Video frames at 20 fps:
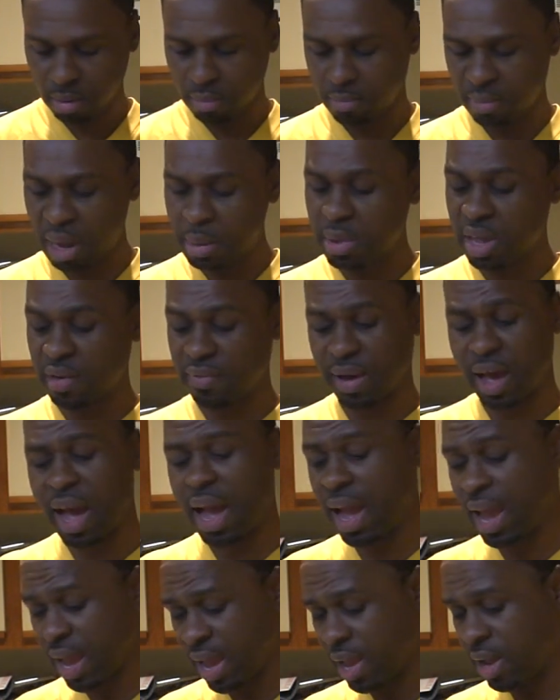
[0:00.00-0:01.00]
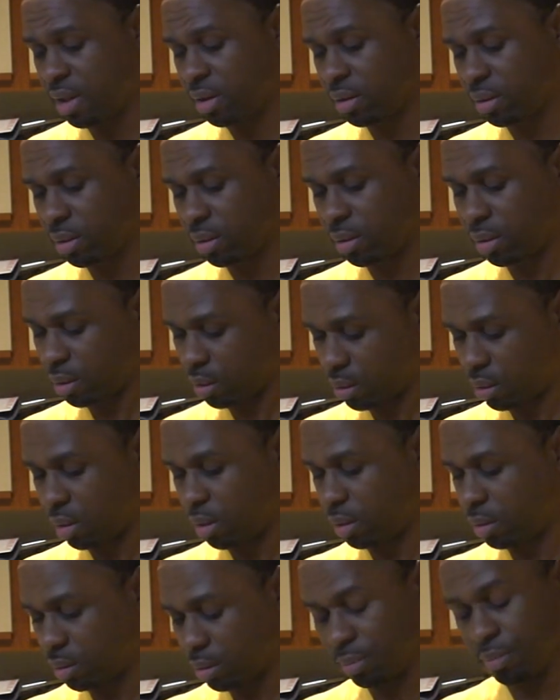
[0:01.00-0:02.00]
Maybe if I had,
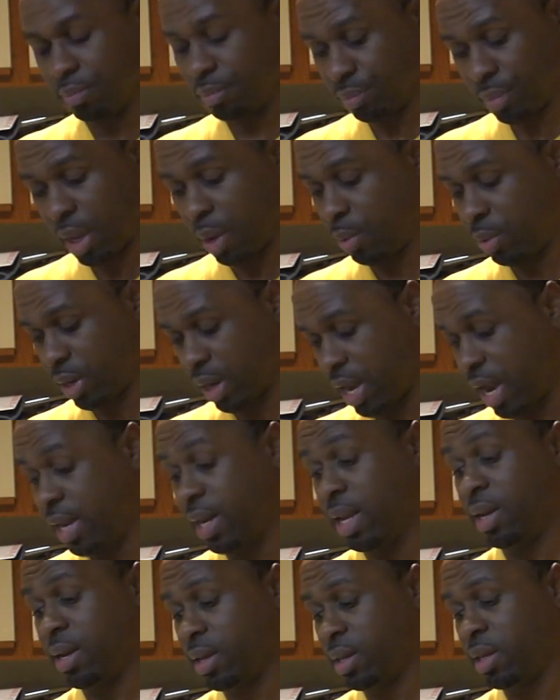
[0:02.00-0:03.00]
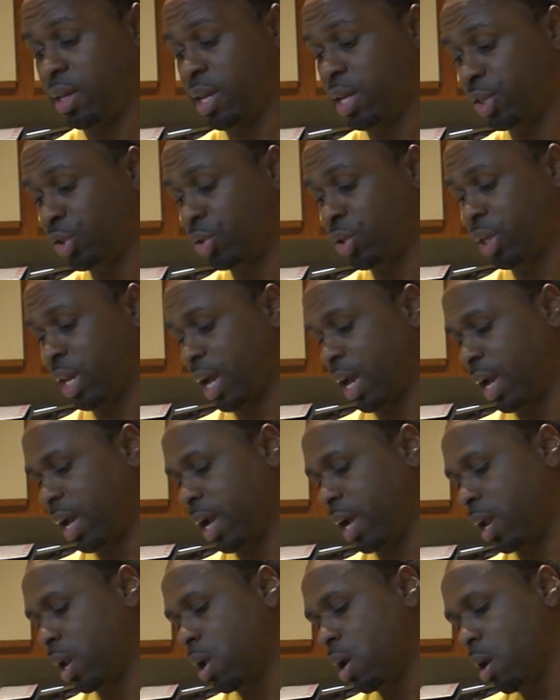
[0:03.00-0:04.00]
I wouldn't have had the issues that I
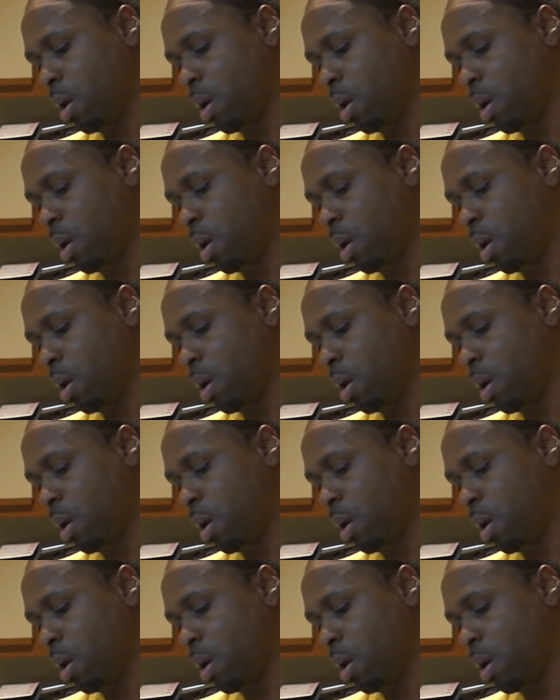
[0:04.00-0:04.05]
had.